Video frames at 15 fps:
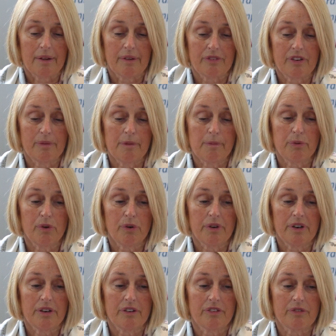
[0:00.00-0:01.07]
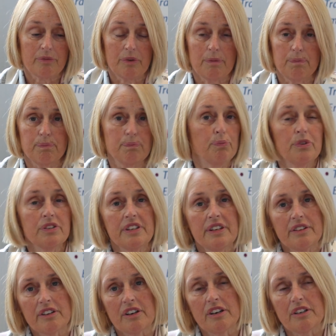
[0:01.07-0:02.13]
Some employers will put
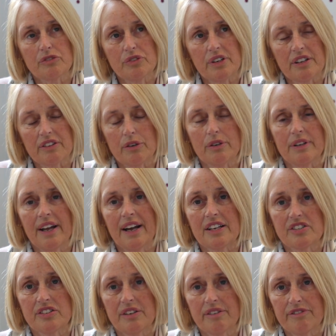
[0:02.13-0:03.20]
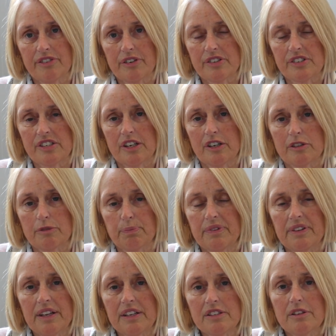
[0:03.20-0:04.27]
in contracts, last in, first out,
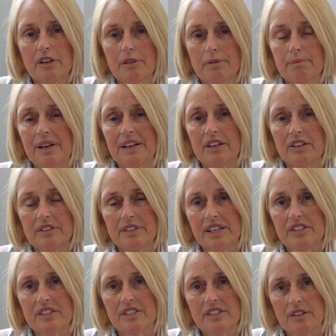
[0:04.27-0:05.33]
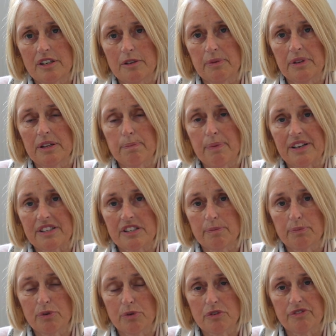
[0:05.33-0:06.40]
but that may not necessarily be the best
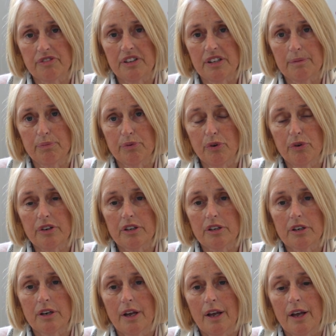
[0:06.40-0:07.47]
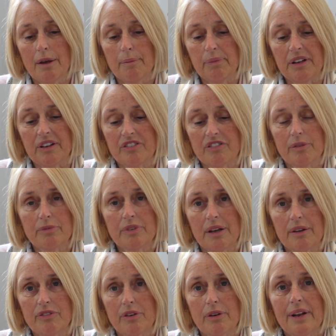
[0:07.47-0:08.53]
approach for the employer, because
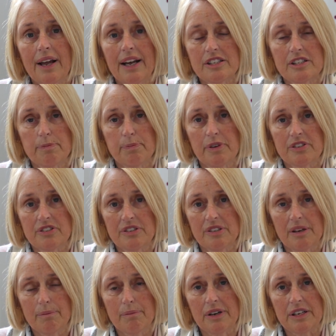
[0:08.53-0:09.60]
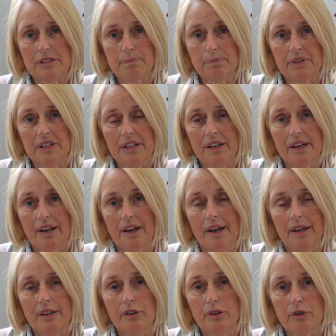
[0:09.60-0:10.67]
sometimes your last person in might be
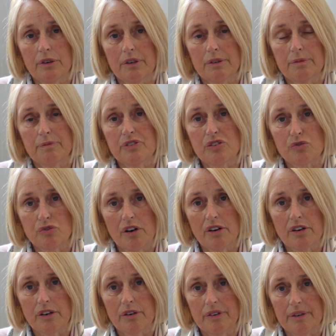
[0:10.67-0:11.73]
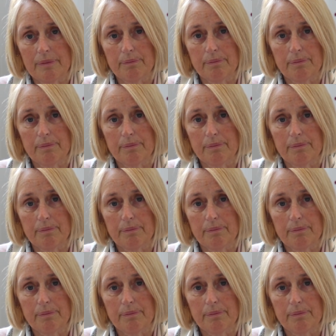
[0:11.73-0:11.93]
your stronger